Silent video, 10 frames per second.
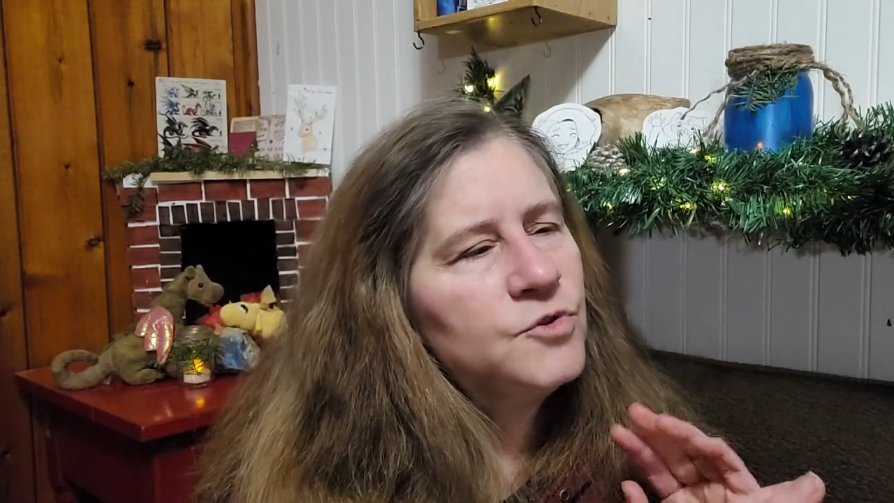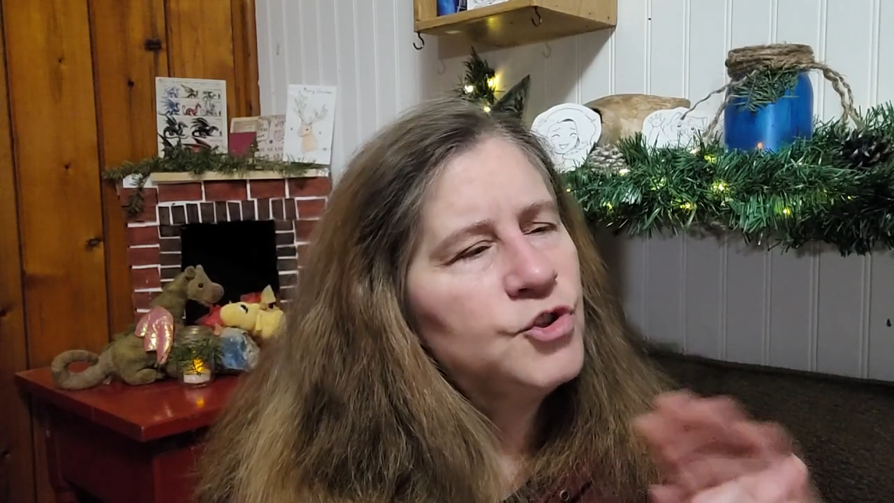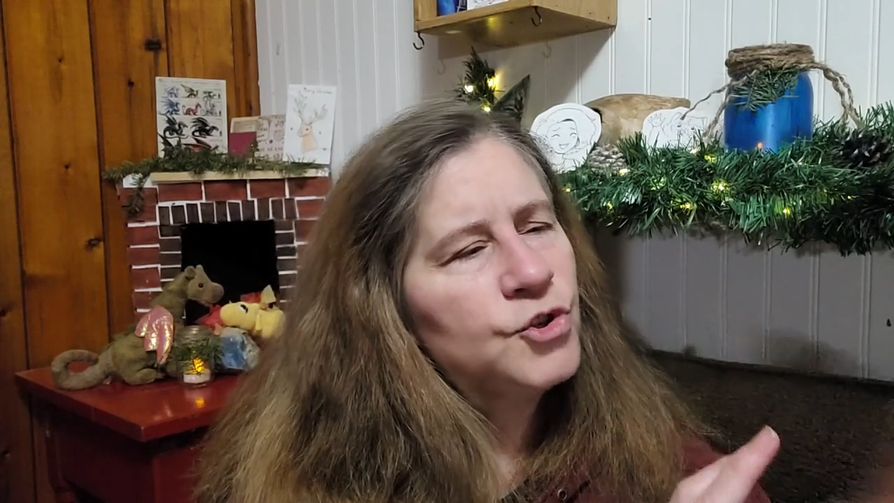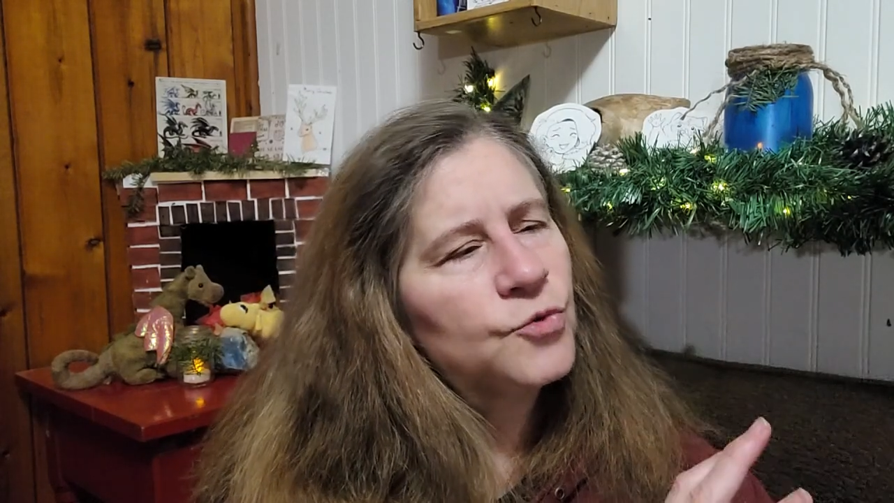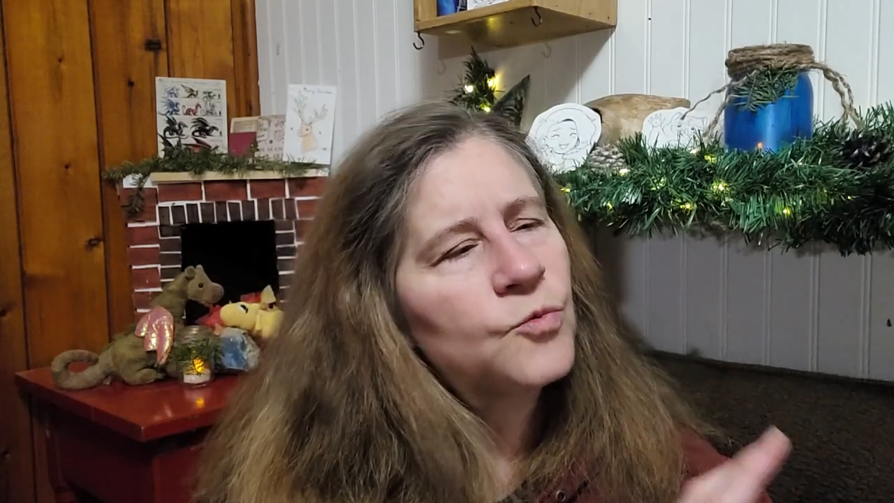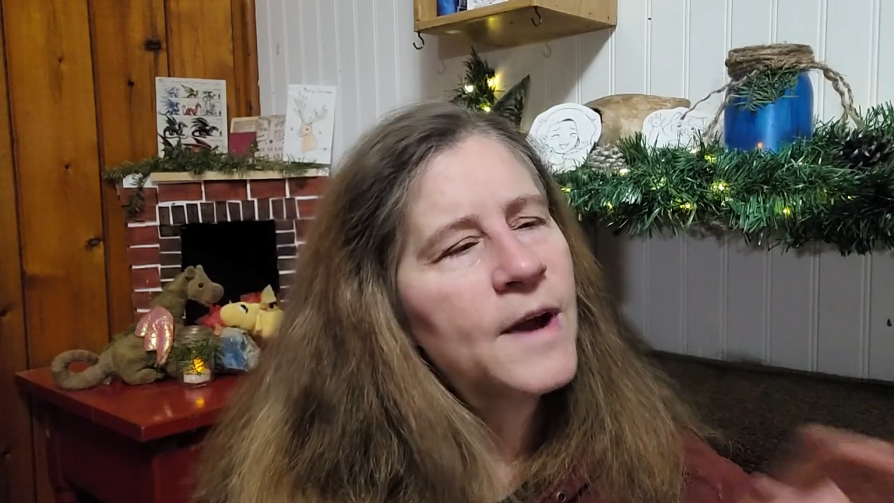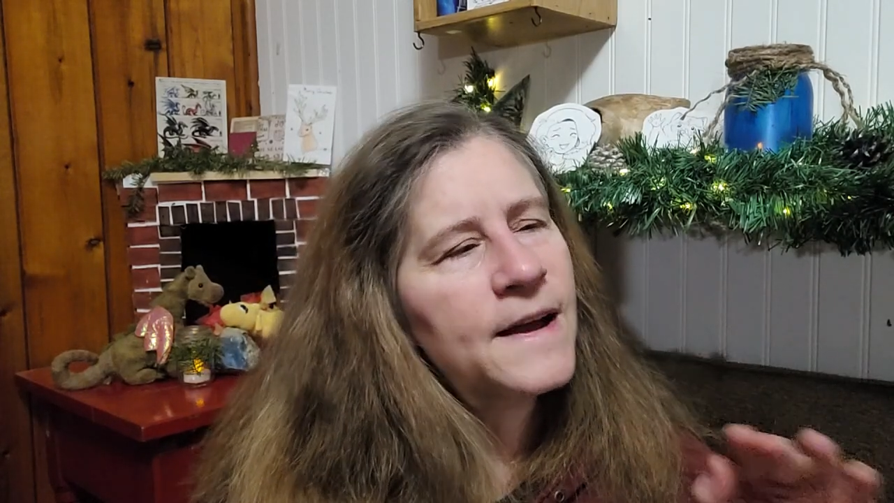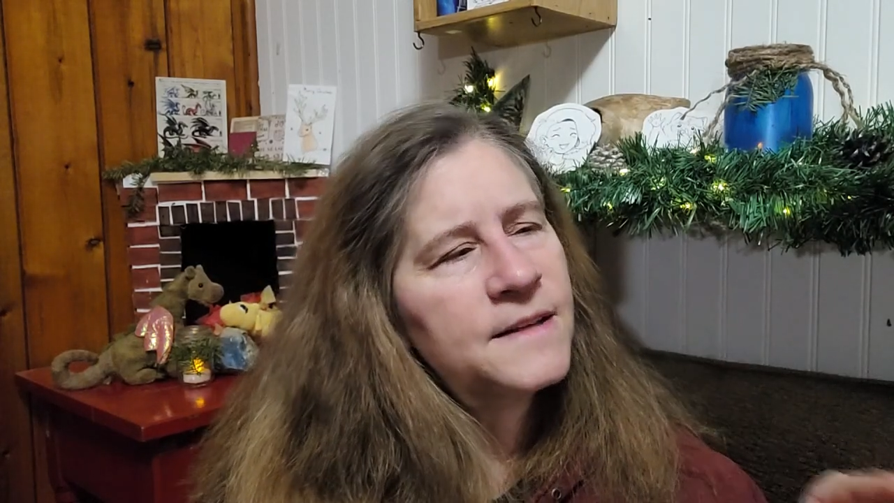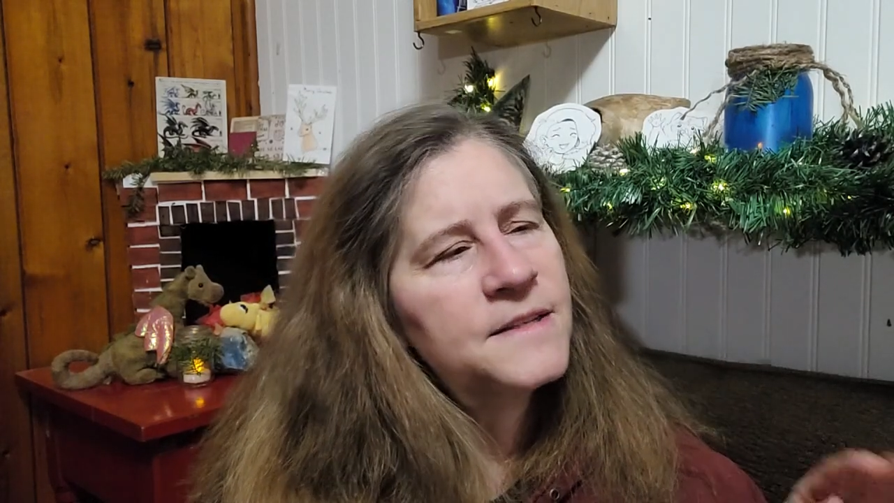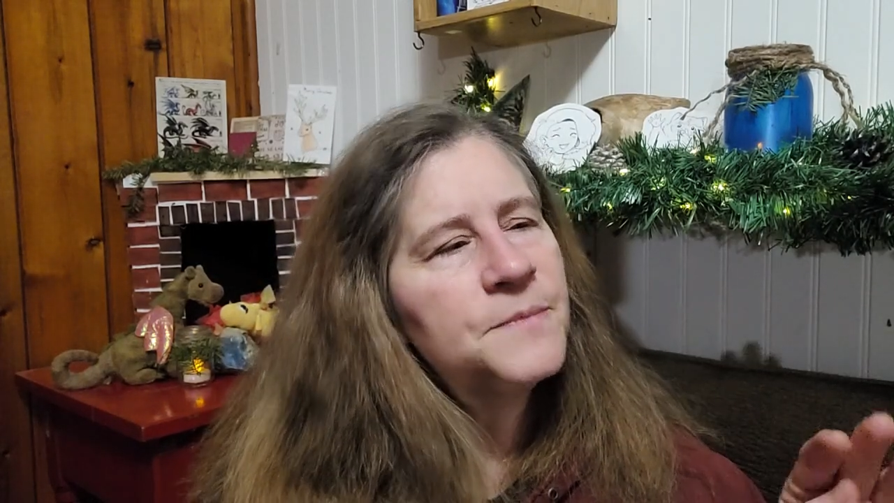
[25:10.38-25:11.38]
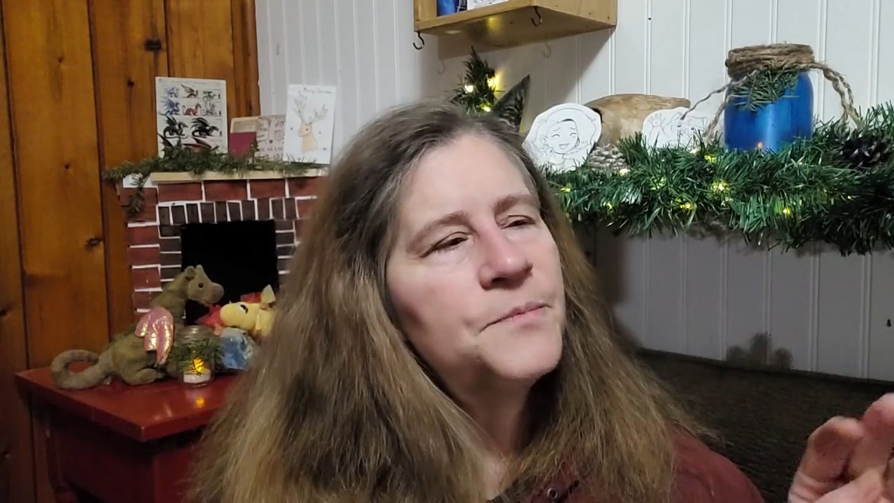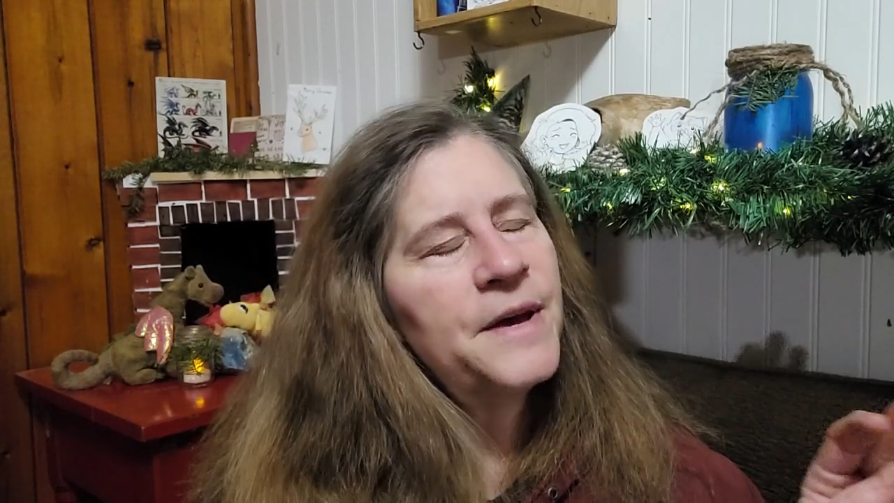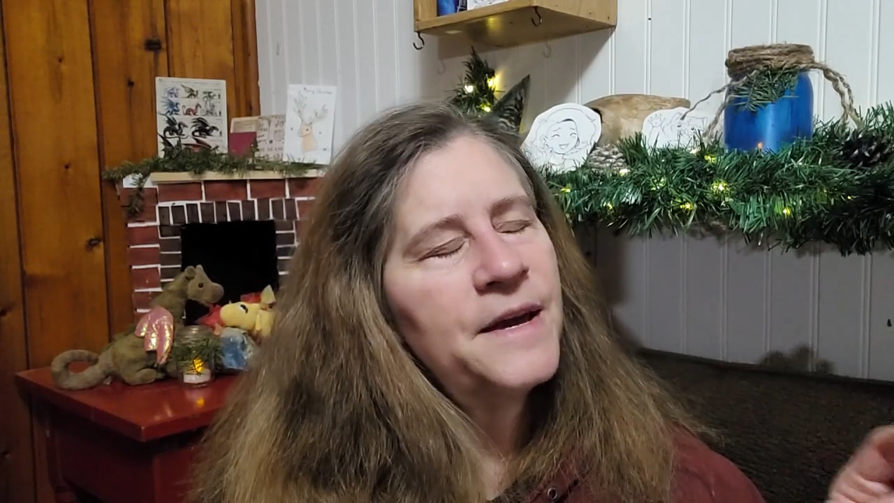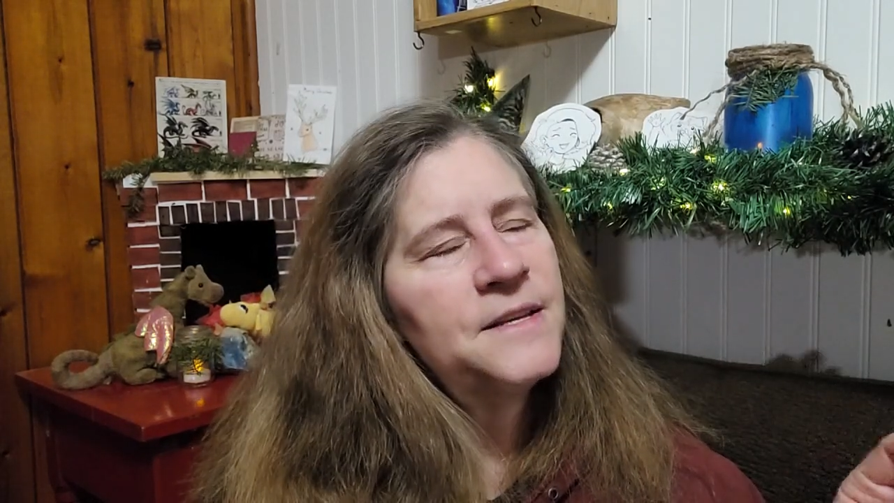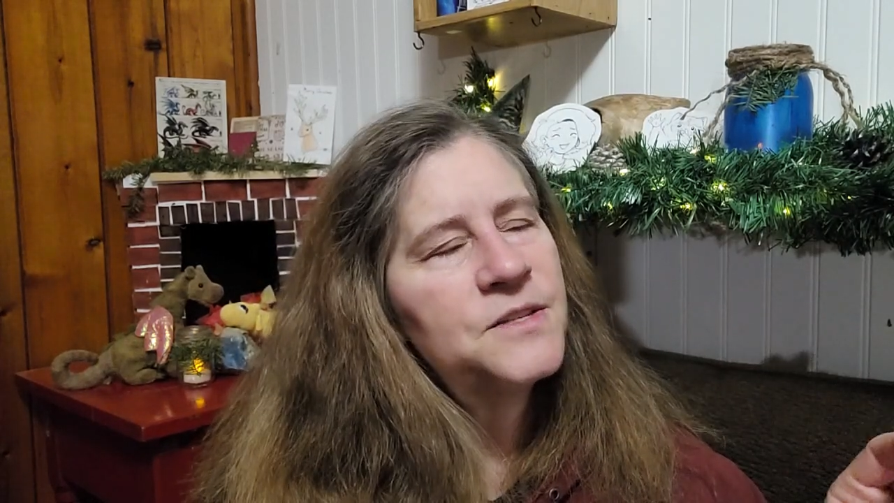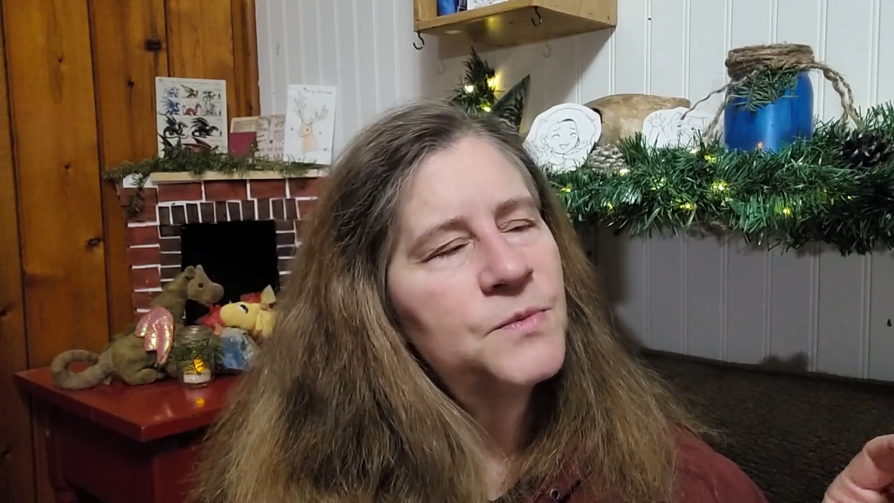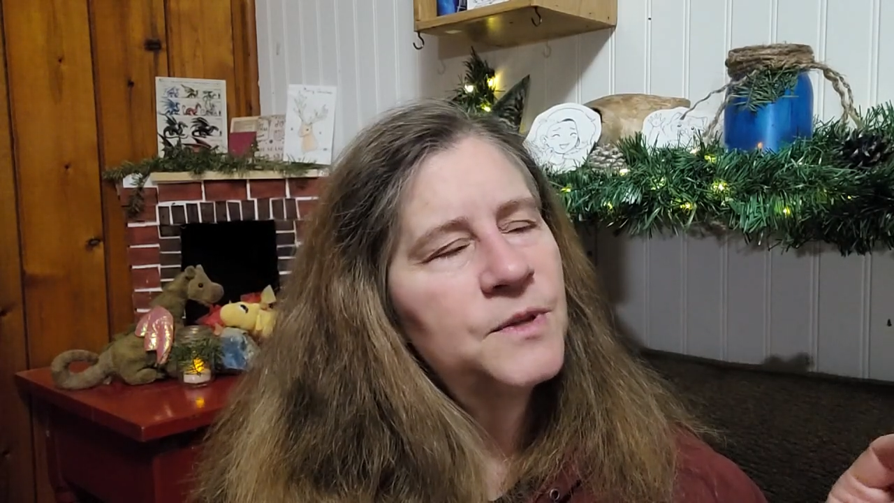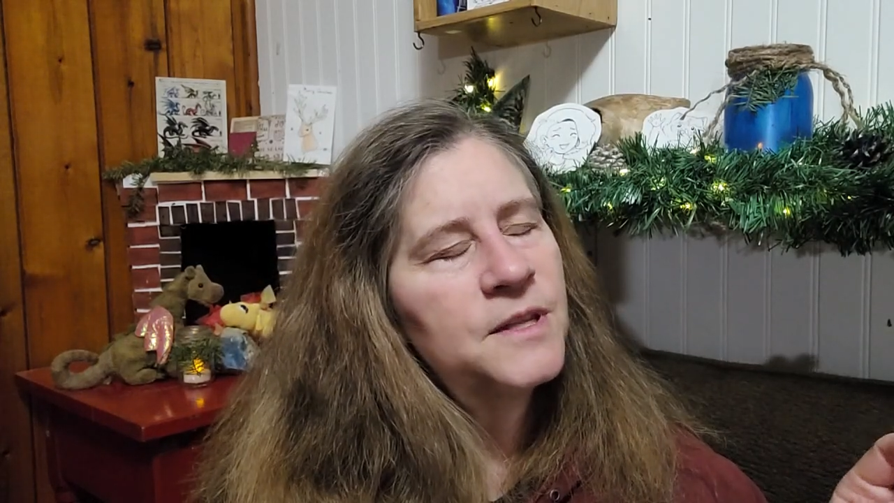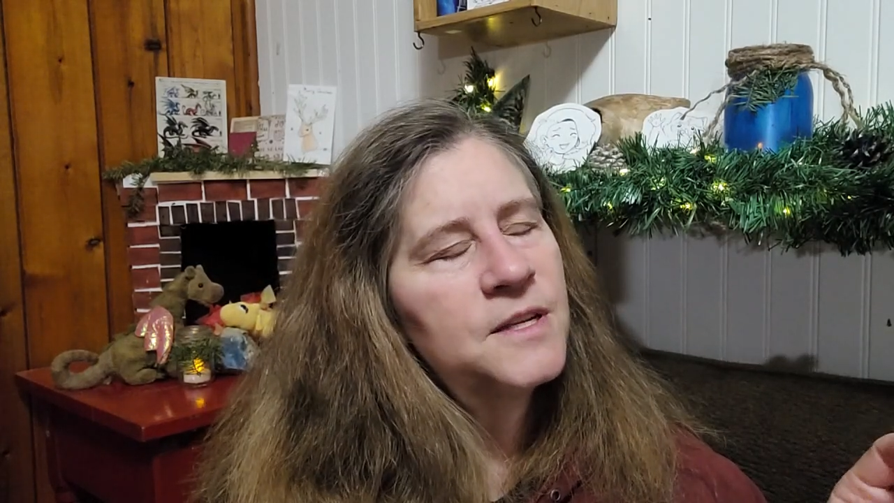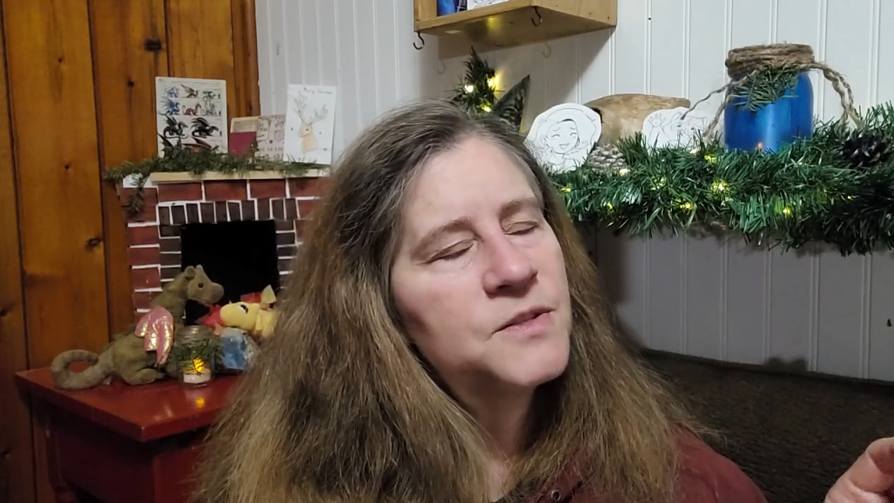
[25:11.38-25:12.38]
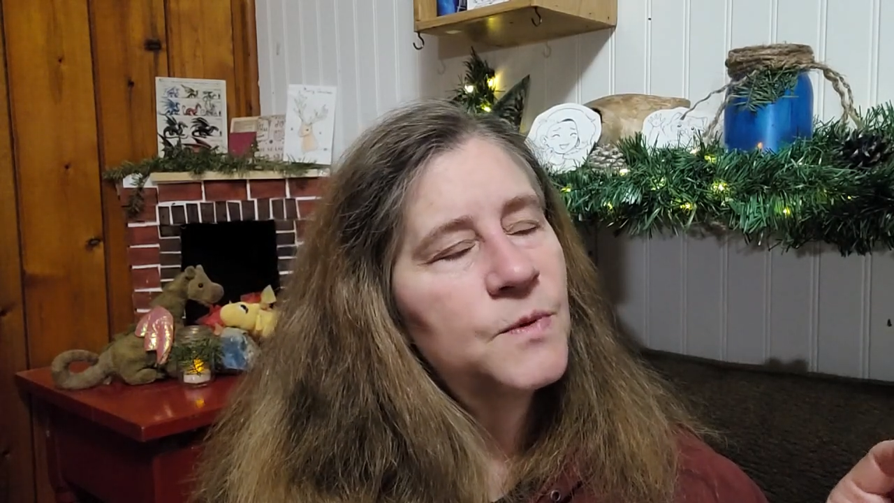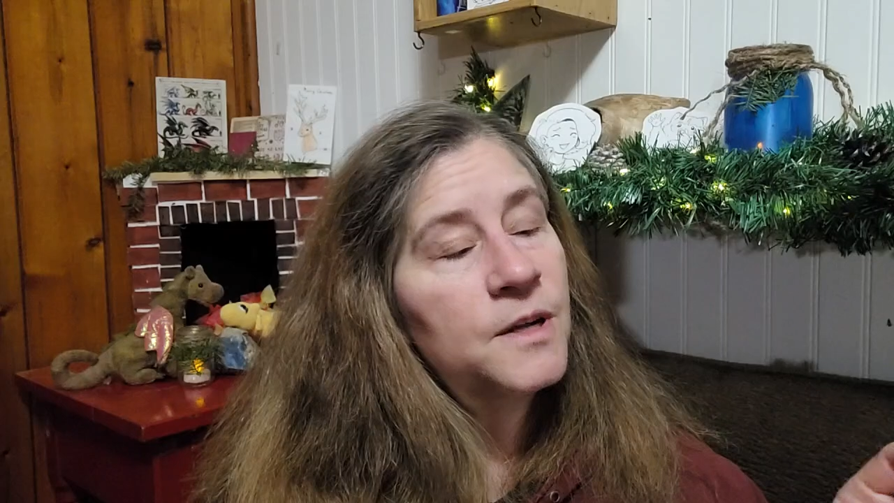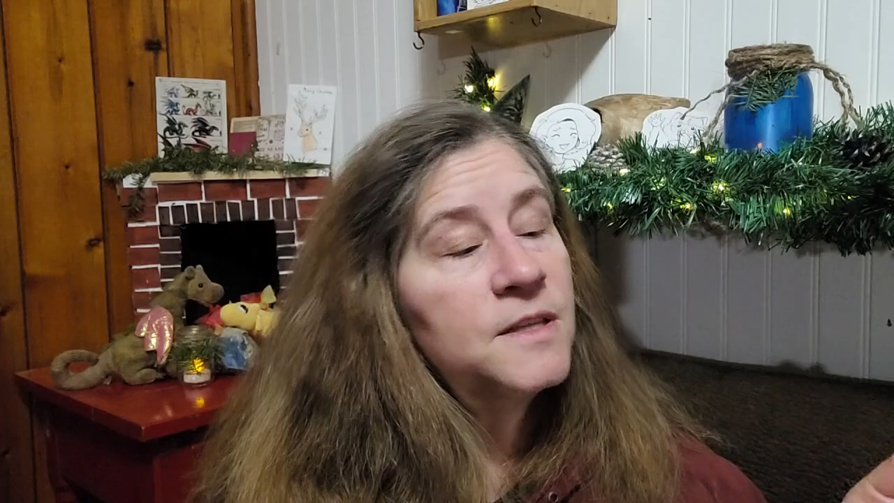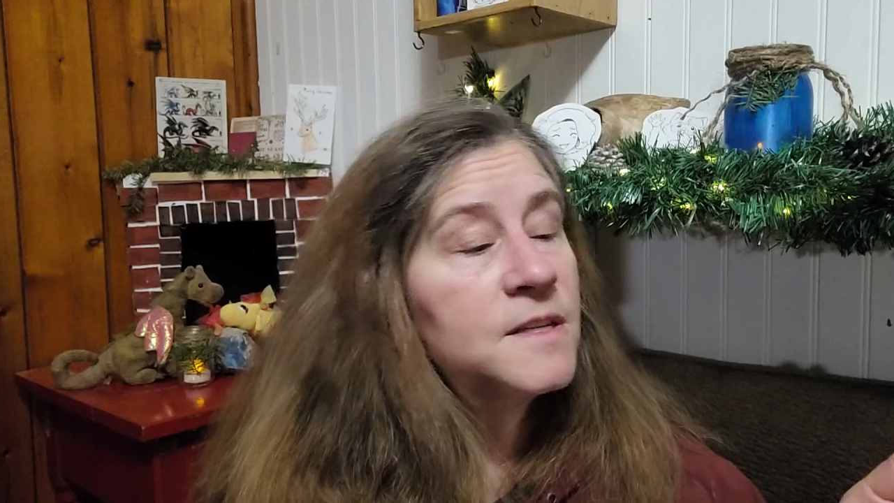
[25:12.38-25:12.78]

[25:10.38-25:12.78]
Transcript: direct pace with this one.